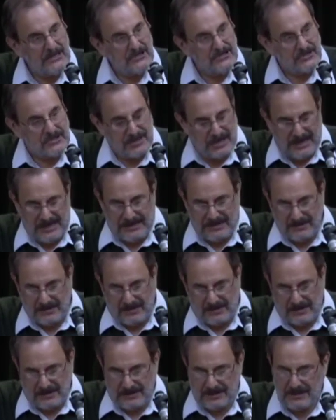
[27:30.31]
should I
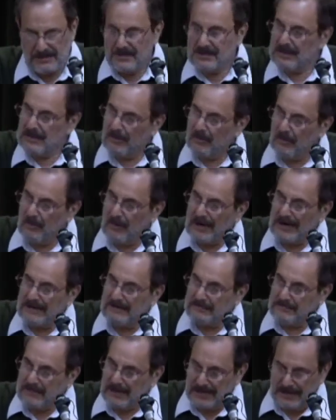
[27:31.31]
call a
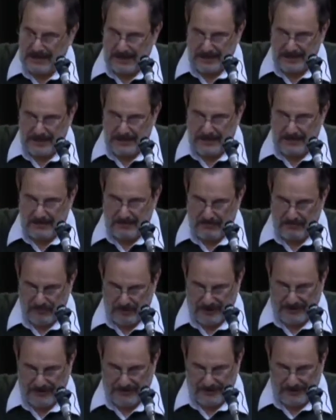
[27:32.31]
white man
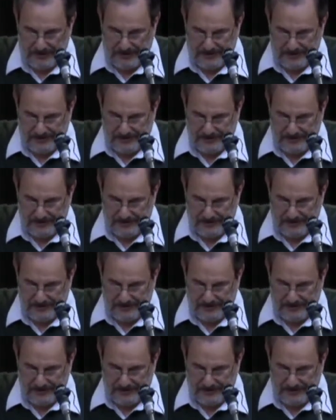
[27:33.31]
brother?